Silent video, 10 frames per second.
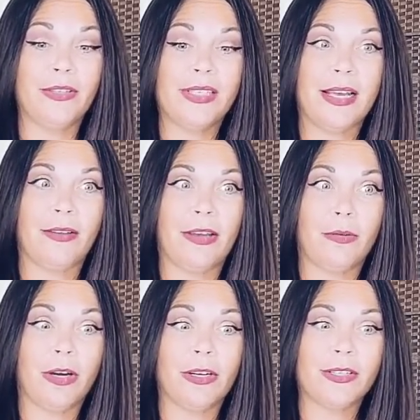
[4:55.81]
You see how
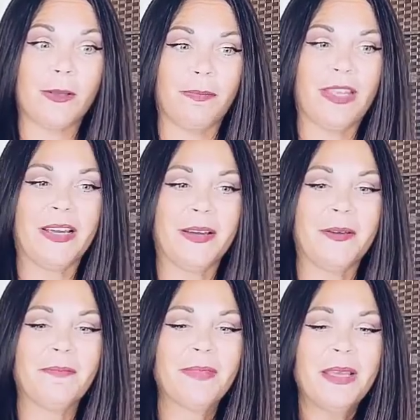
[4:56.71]
that works?
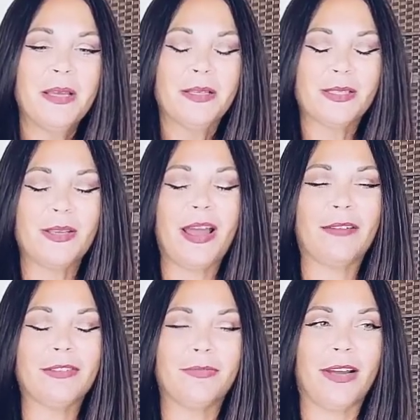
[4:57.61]
So you
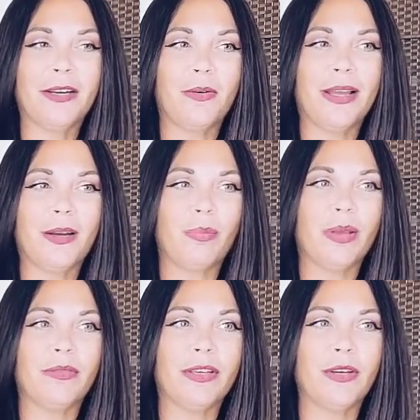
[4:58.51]
have to find a way to
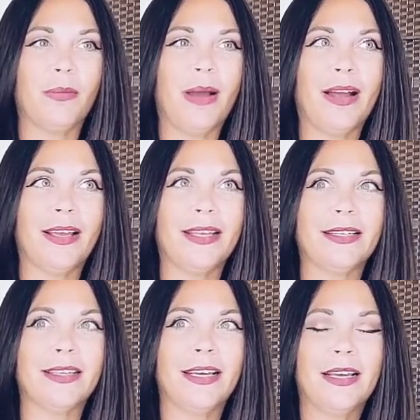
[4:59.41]
pivot your
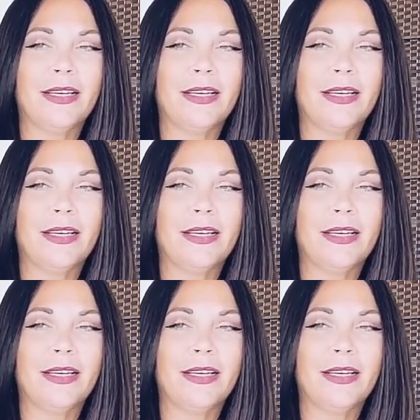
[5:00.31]
mind